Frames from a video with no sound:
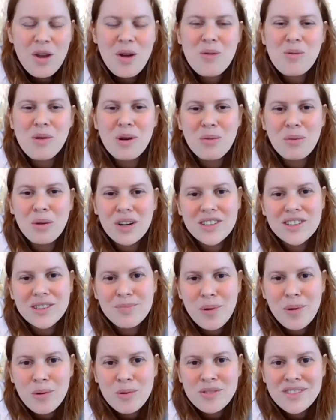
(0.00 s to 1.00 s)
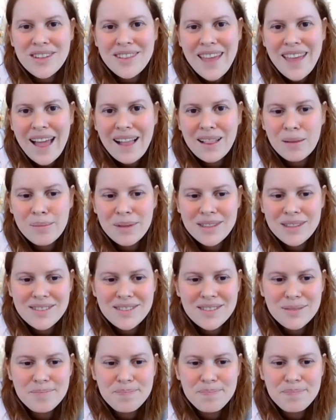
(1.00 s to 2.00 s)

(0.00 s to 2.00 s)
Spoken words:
where we're exposed to the elements.